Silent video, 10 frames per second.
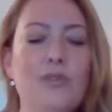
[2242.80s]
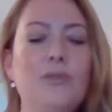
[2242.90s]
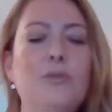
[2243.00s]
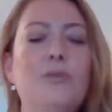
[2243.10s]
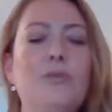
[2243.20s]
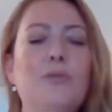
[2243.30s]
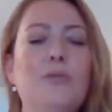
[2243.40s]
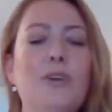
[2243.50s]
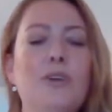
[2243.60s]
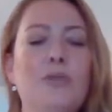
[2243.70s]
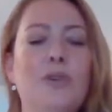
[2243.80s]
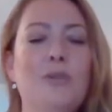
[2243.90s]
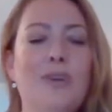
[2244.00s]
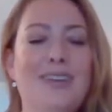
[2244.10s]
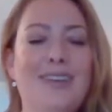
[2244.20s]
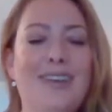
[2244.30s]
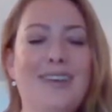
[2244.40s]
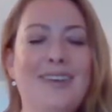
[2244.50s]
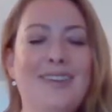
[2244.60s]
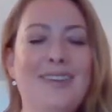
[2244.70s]
to all who are
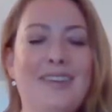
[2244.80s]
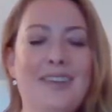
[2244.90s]
working